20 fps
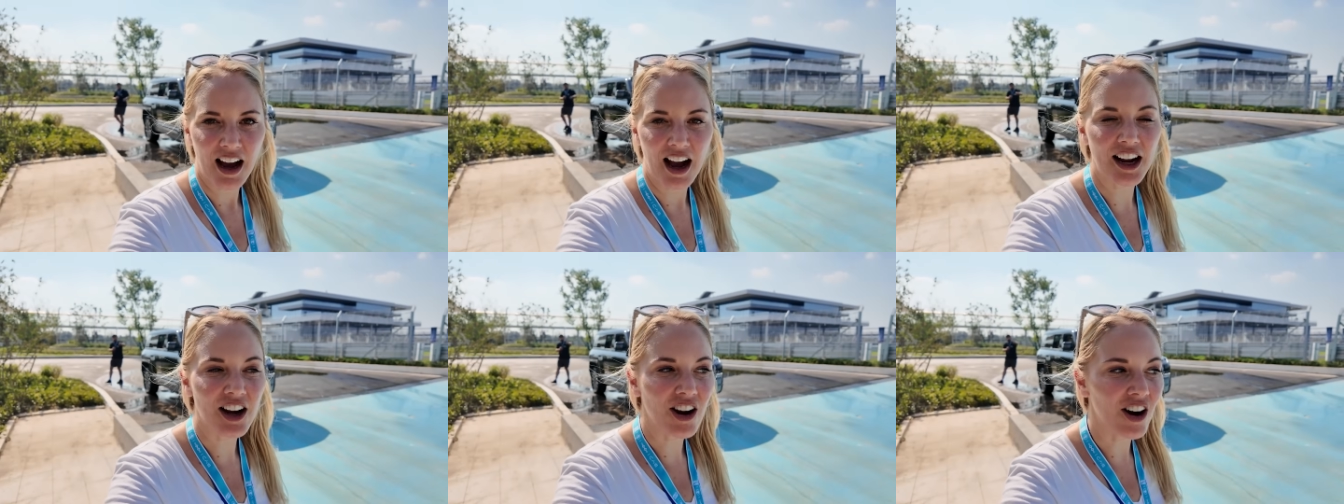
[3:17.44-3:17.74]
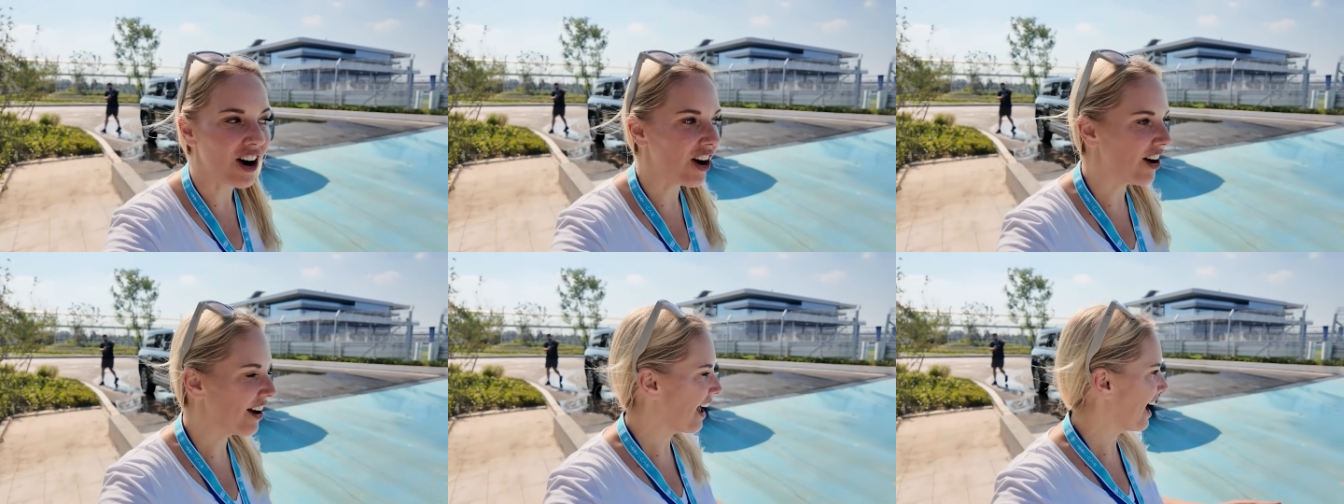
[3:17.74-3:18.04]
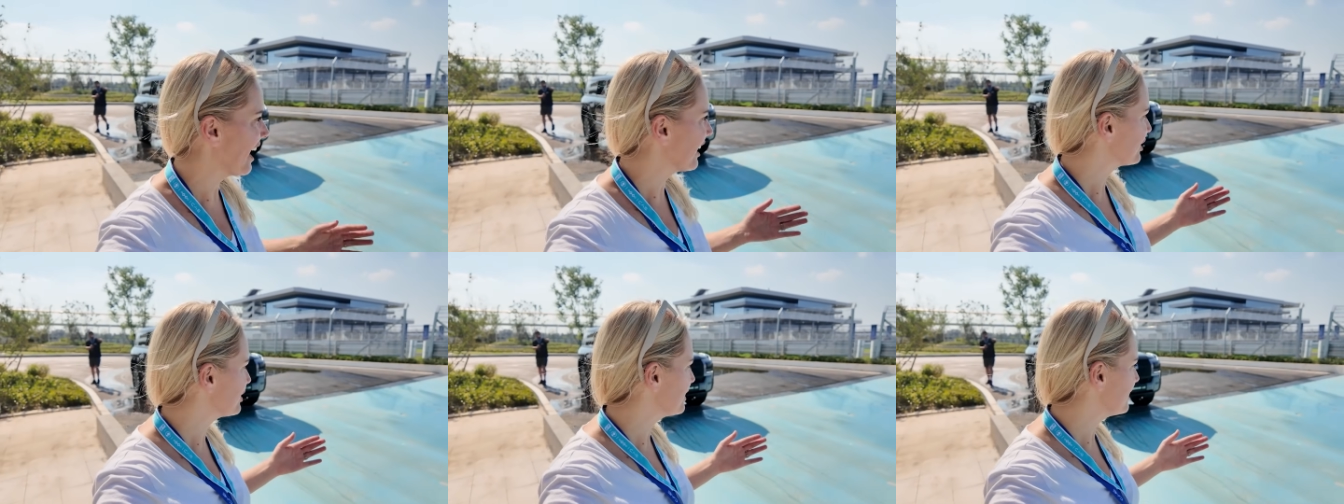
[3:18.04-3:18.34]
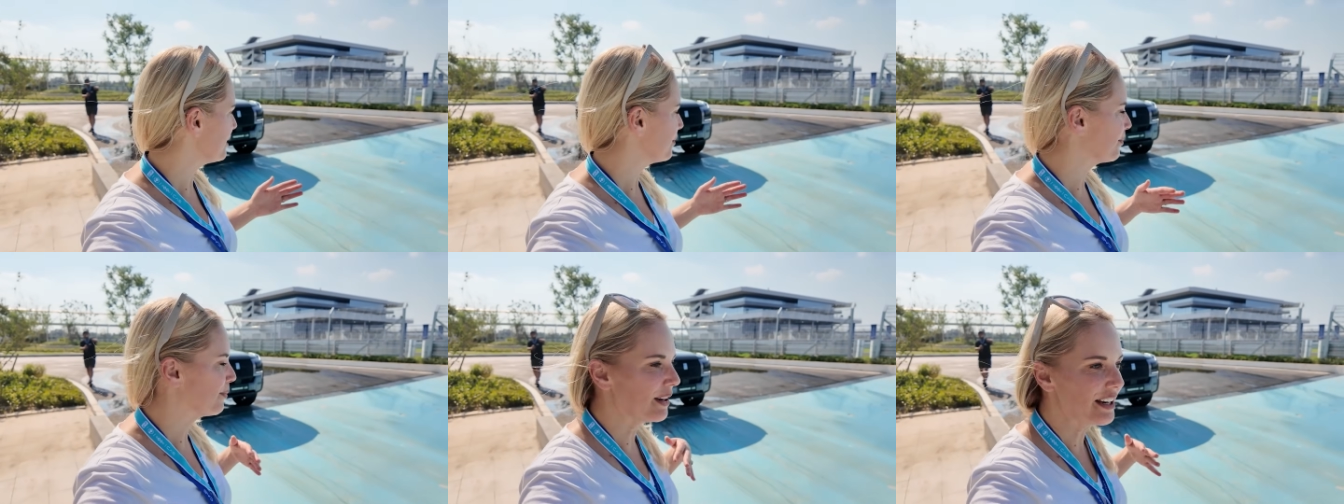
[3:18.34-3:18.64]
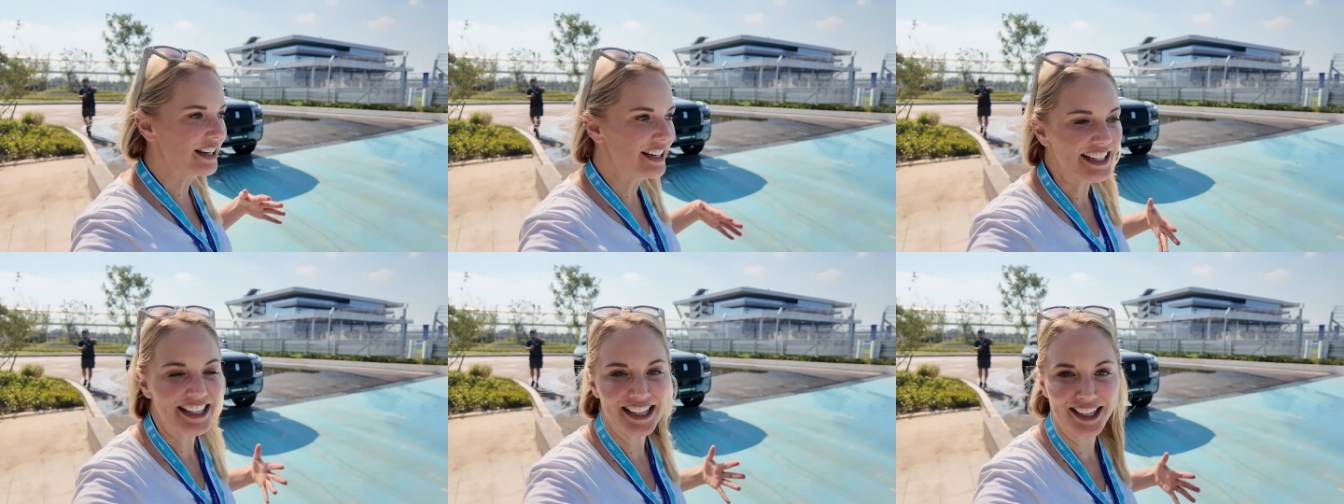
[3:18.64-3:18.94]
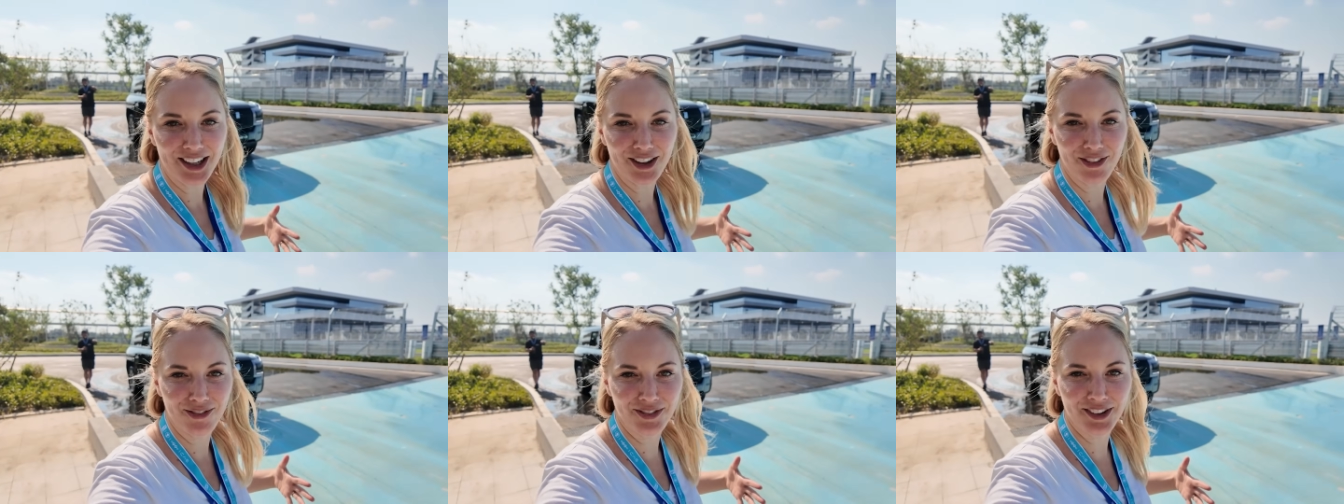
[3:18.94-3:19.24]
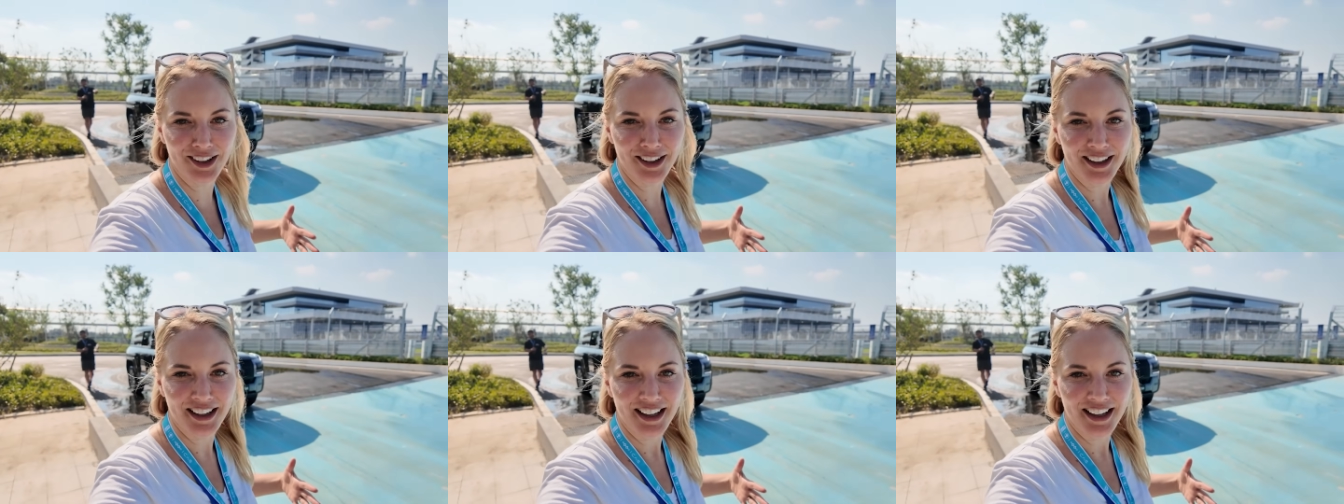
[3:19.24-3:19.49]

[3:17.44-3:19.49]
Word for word: I can't actually believe